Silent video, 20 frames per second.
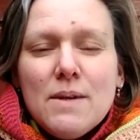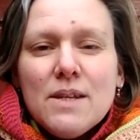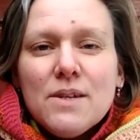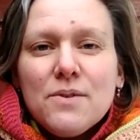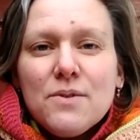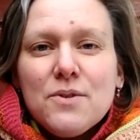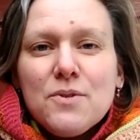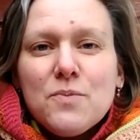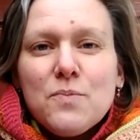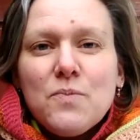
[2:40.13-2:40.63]

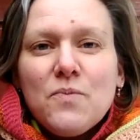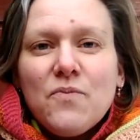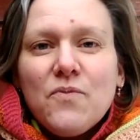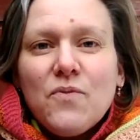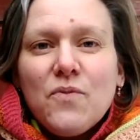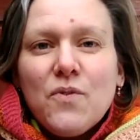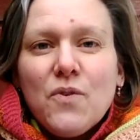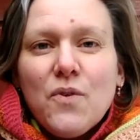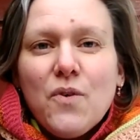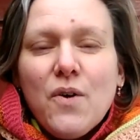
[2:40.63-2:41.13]
meters
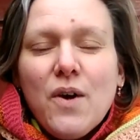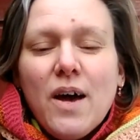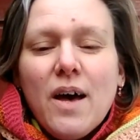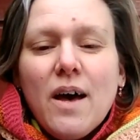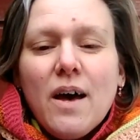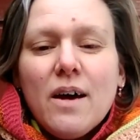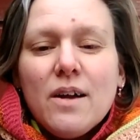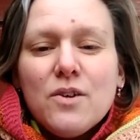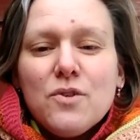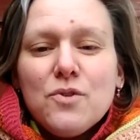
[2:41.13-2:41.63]
for
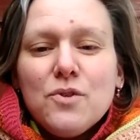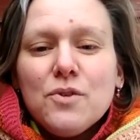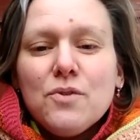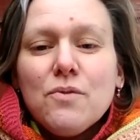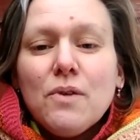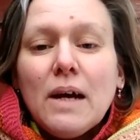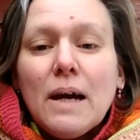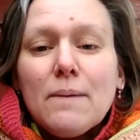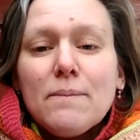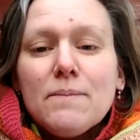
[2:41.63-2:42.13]
100
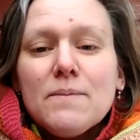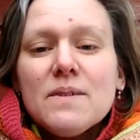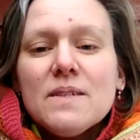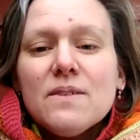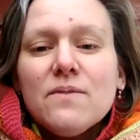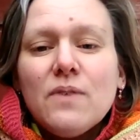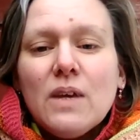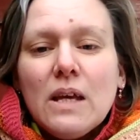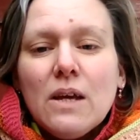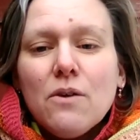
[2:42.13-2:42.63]

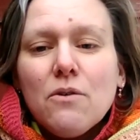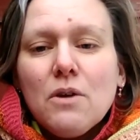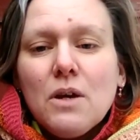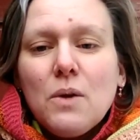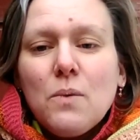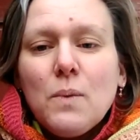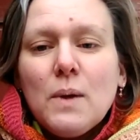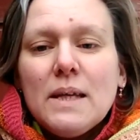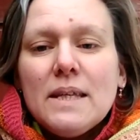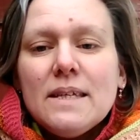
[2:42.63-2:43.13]
grams
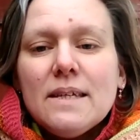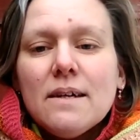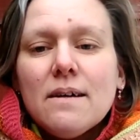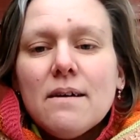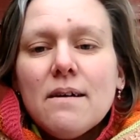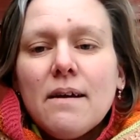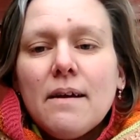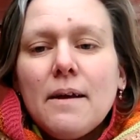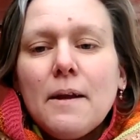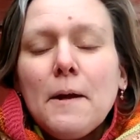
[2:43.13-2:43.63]
fingering weight
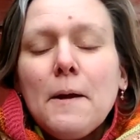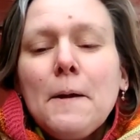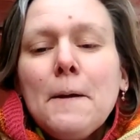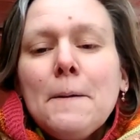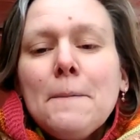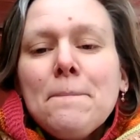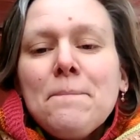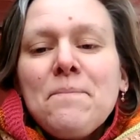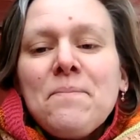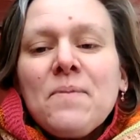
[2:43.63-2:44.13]
yarn,
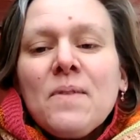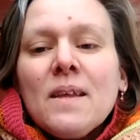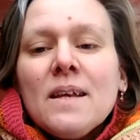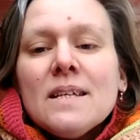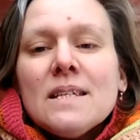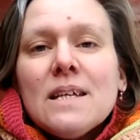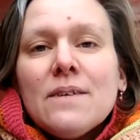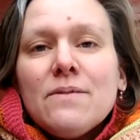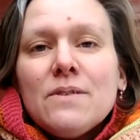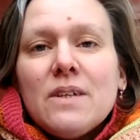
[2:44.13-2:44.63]

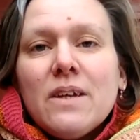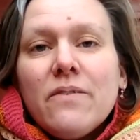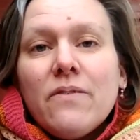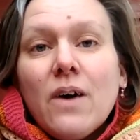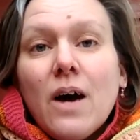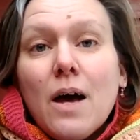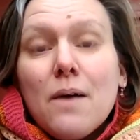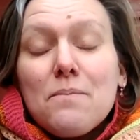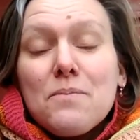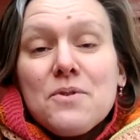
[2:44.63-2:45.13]

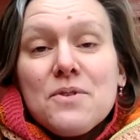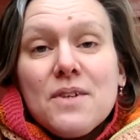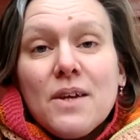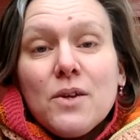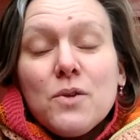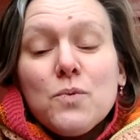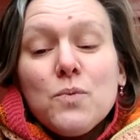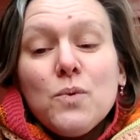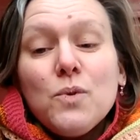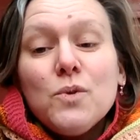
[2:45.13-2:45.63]

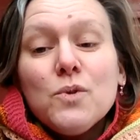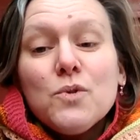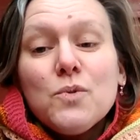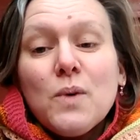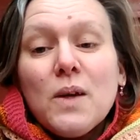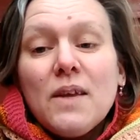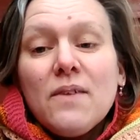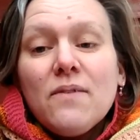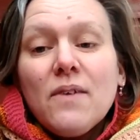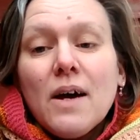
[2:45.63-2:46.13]
75% wool,
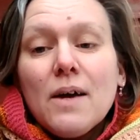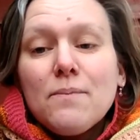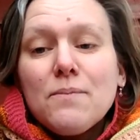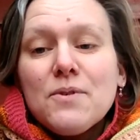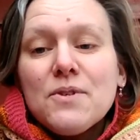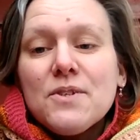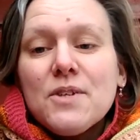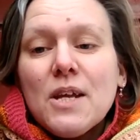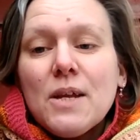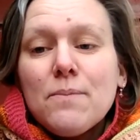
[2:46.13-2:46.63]

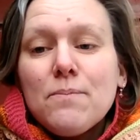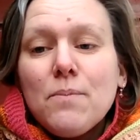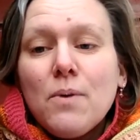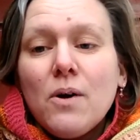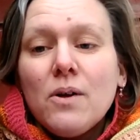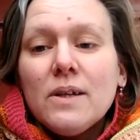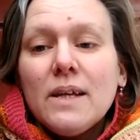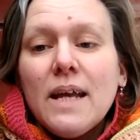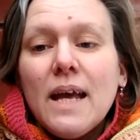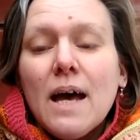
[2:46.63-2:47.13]
25%
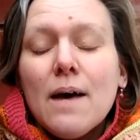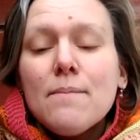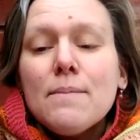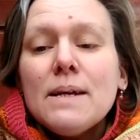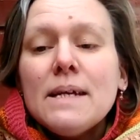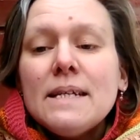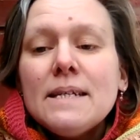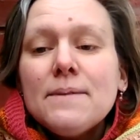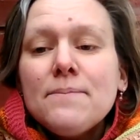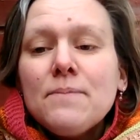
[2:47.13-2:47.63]

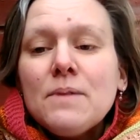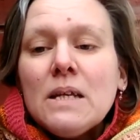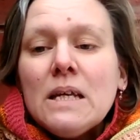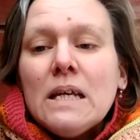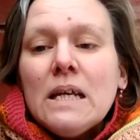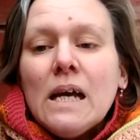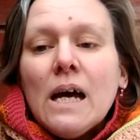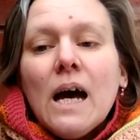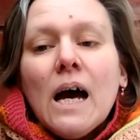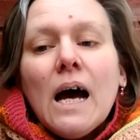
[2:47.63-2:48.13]
polyamide,
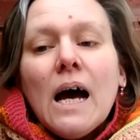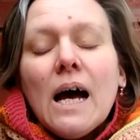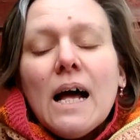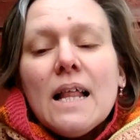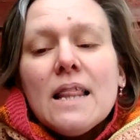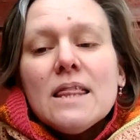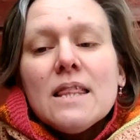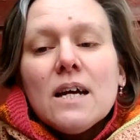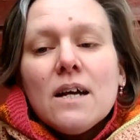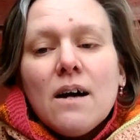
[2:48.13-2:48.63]

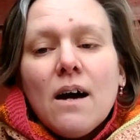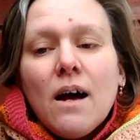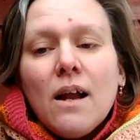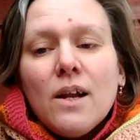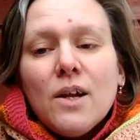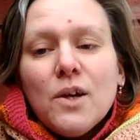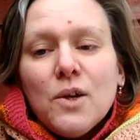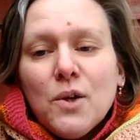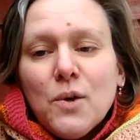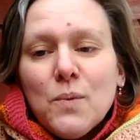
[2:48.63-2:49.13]
and the
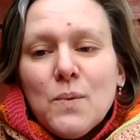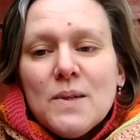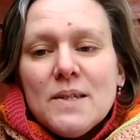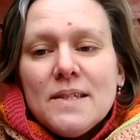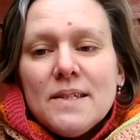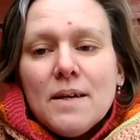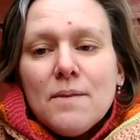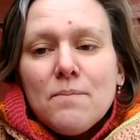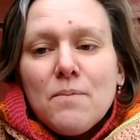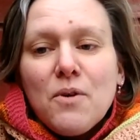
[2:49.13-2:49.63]
color was
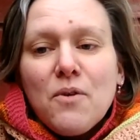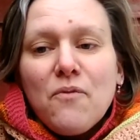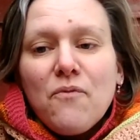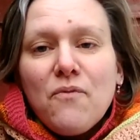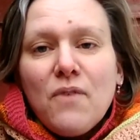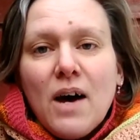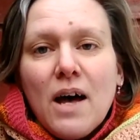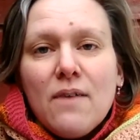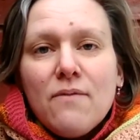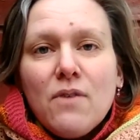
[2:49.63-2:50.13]
number
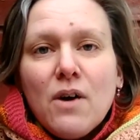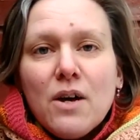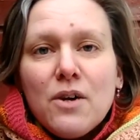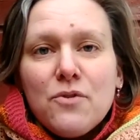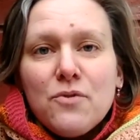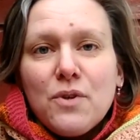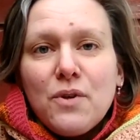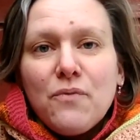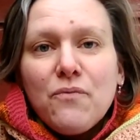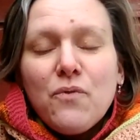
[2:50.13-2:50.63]

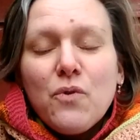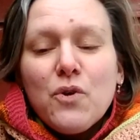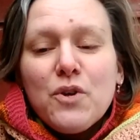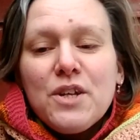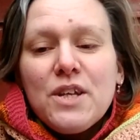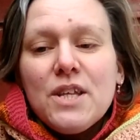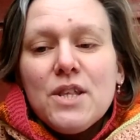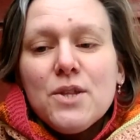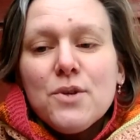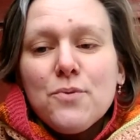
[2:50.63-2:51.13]

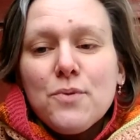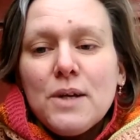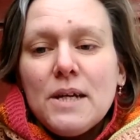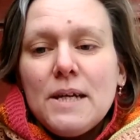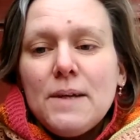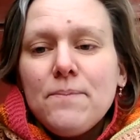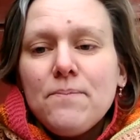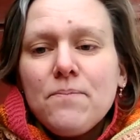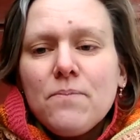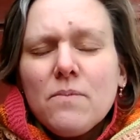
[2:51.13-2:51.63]

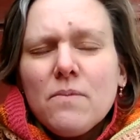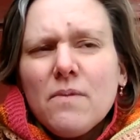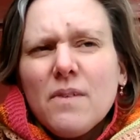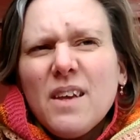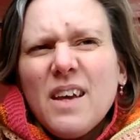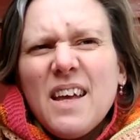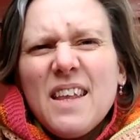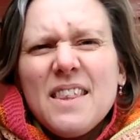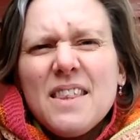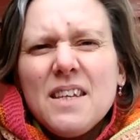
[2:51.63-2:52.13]
543.
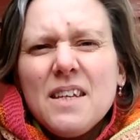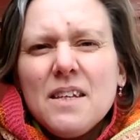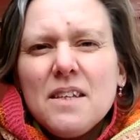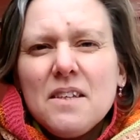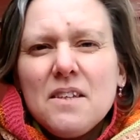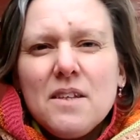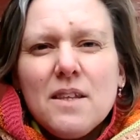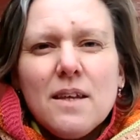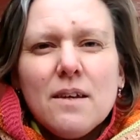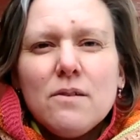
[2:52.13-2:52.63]
I think
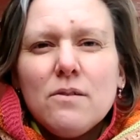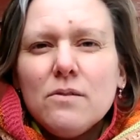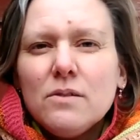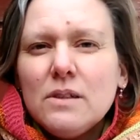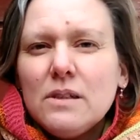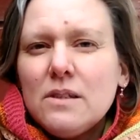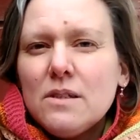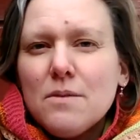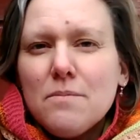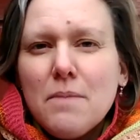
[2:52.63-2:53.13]
they
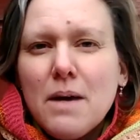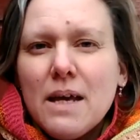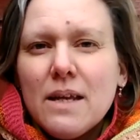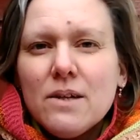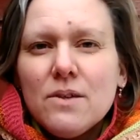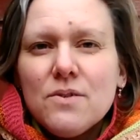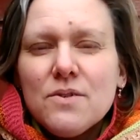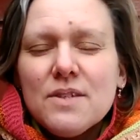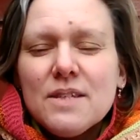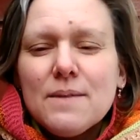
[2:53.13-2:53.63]
called it
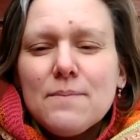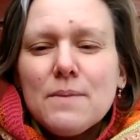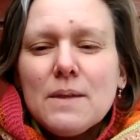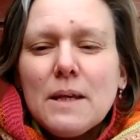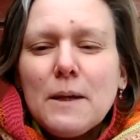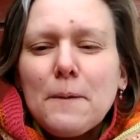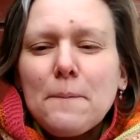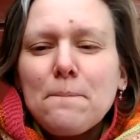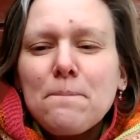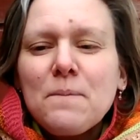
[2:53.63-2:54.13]
tomato or
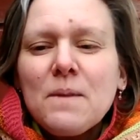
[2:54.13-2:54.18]
something.